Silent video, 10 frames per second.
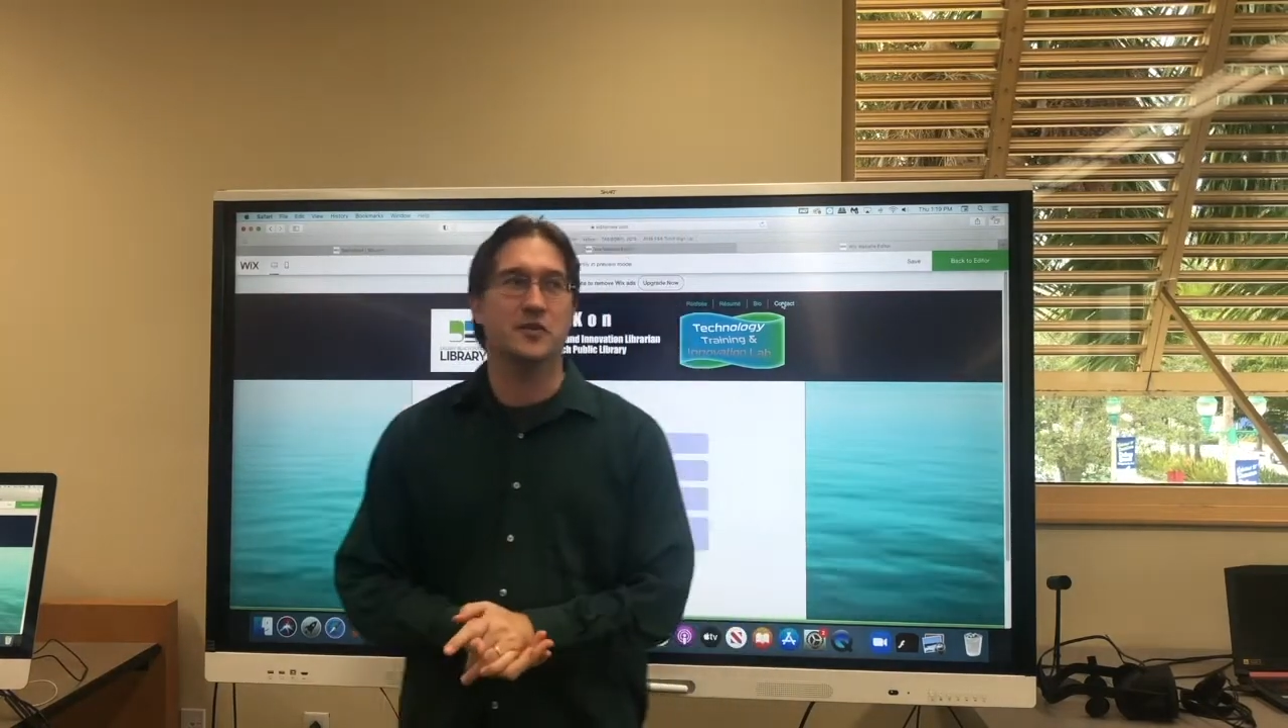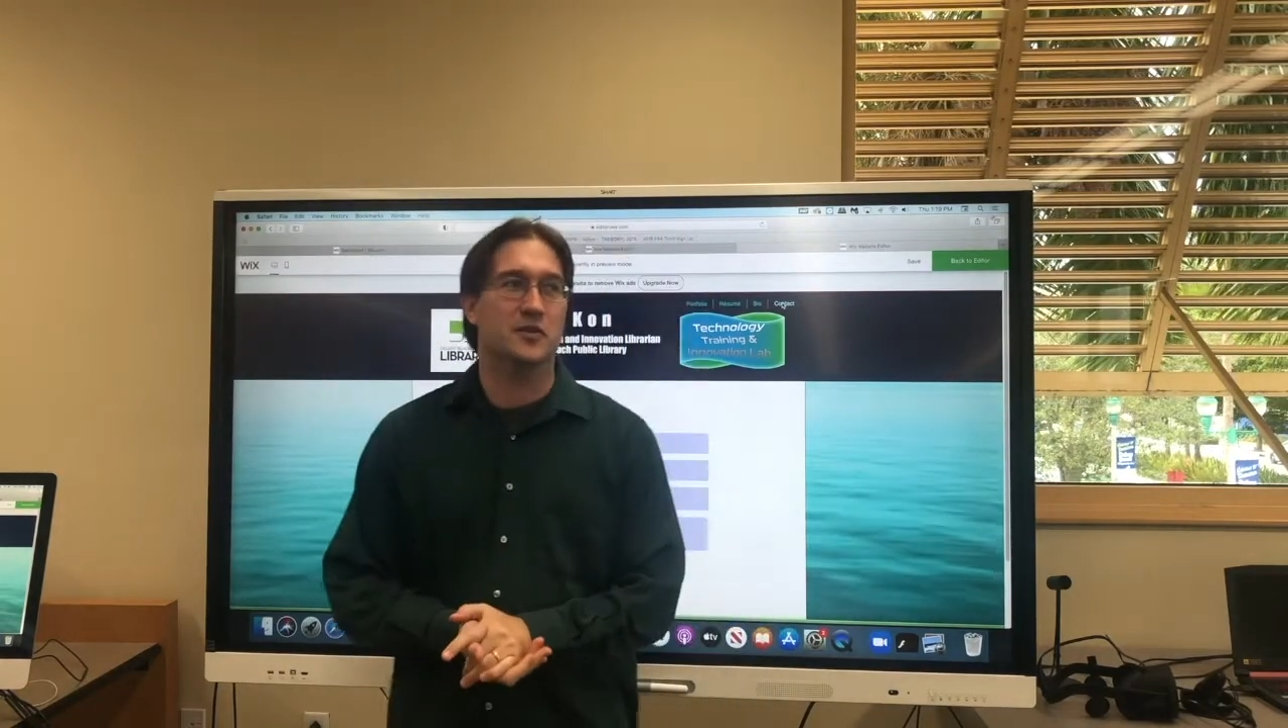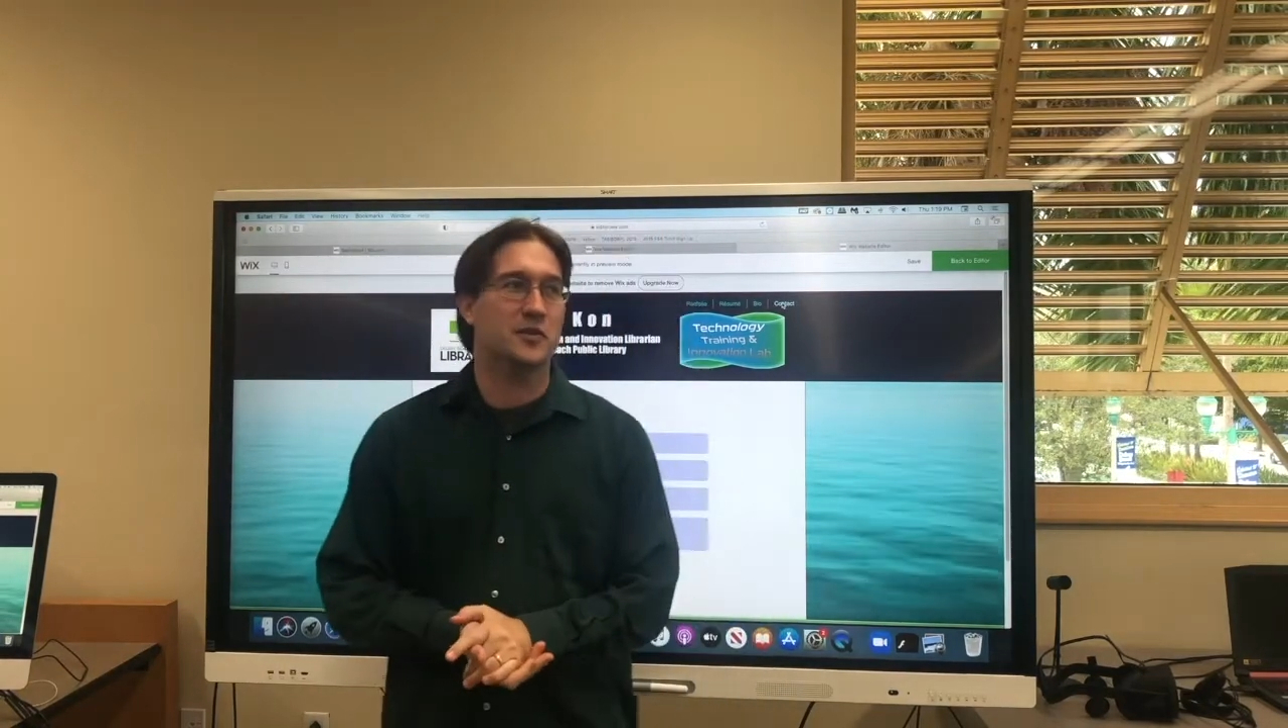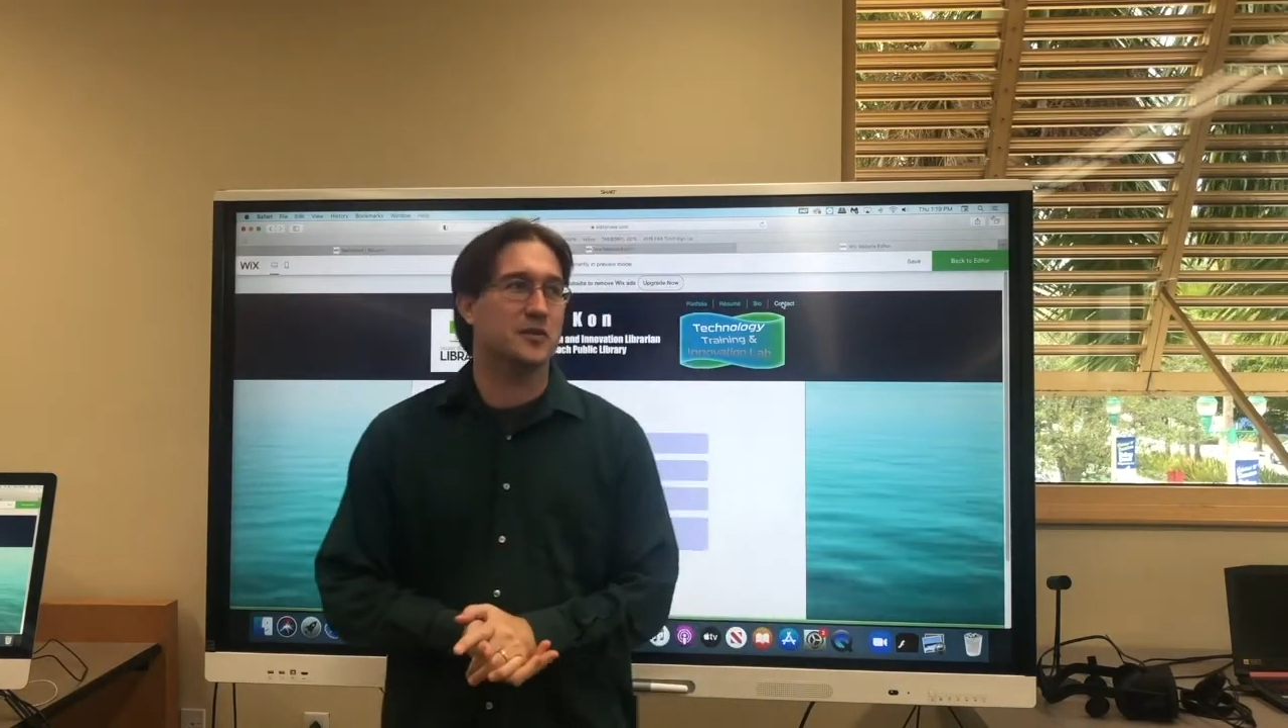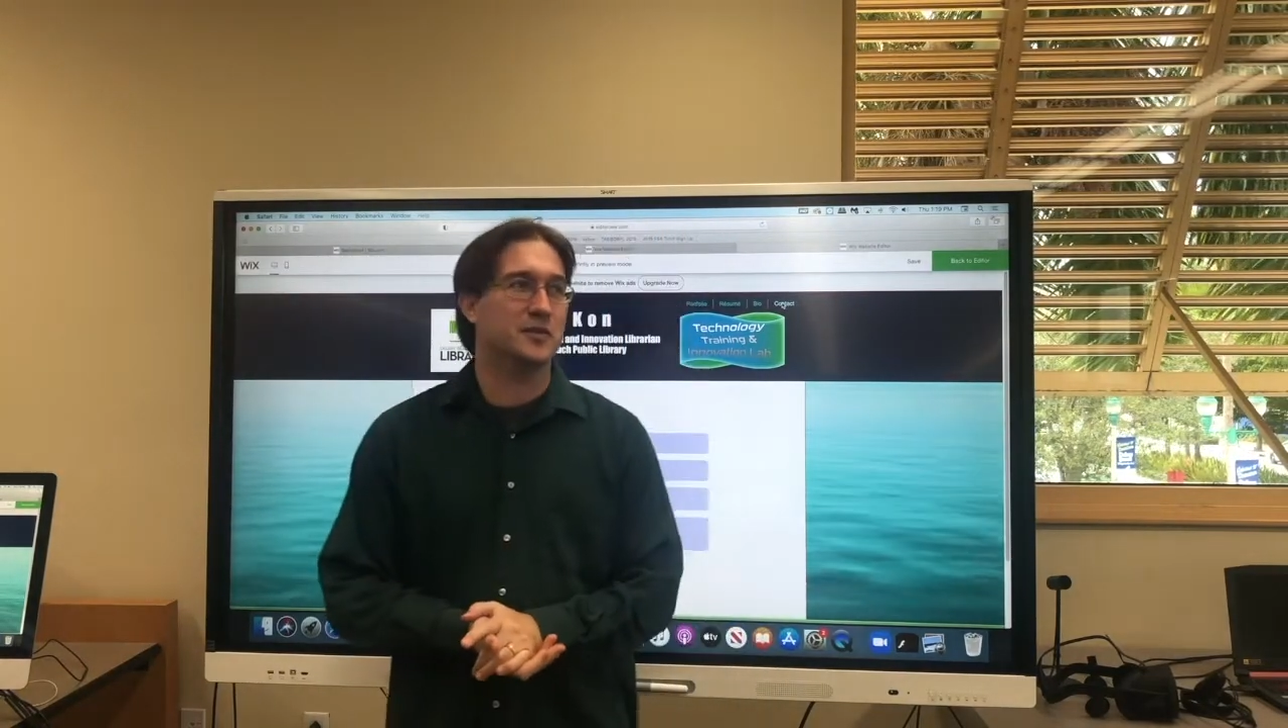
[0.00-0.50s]

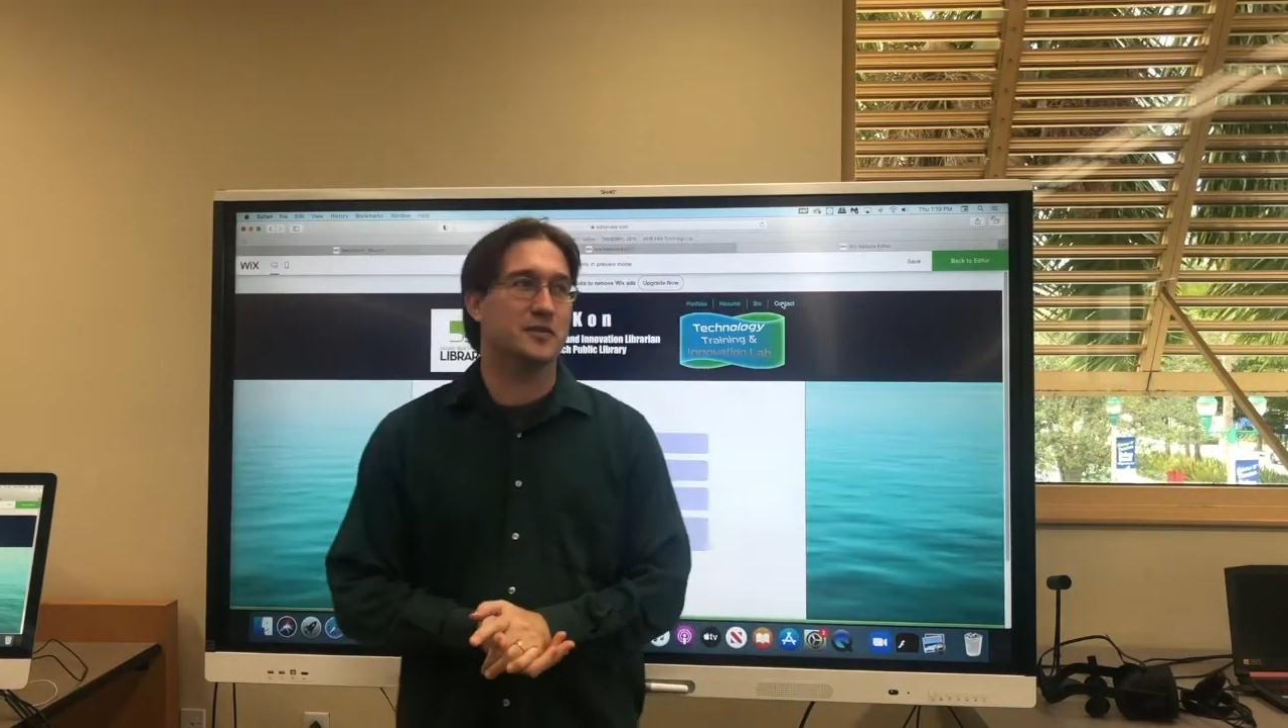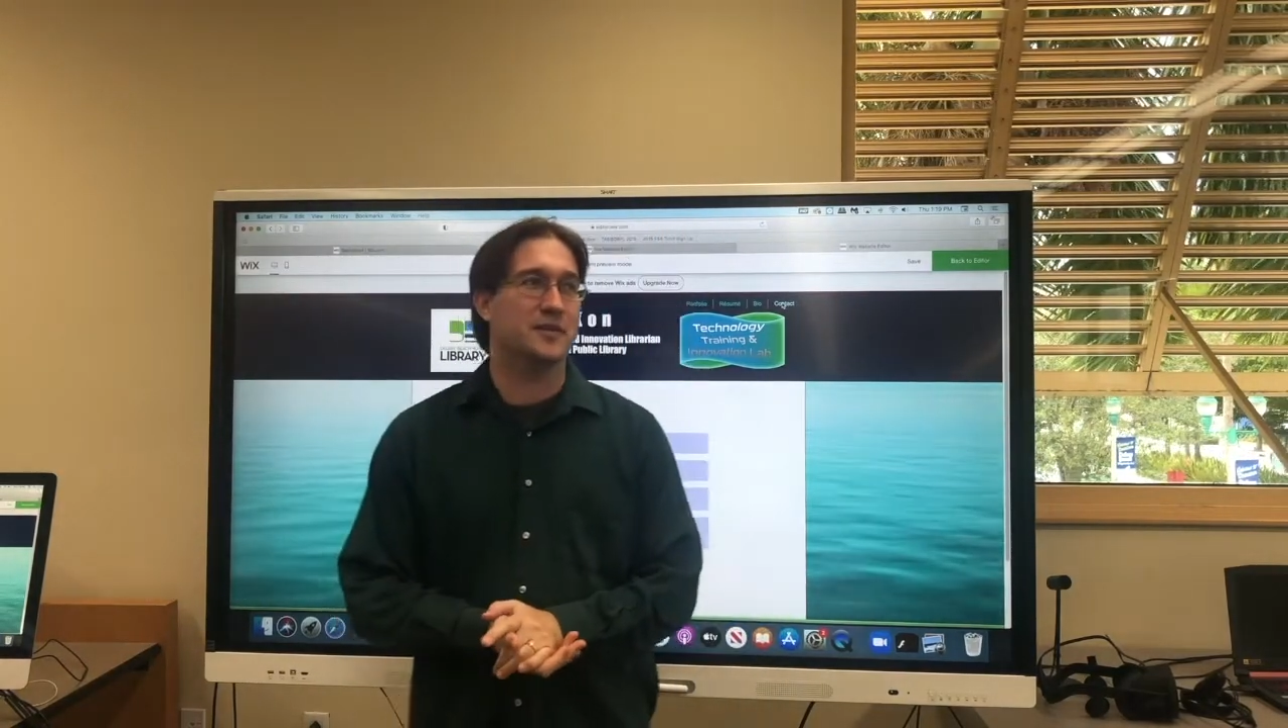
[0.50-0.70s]
are,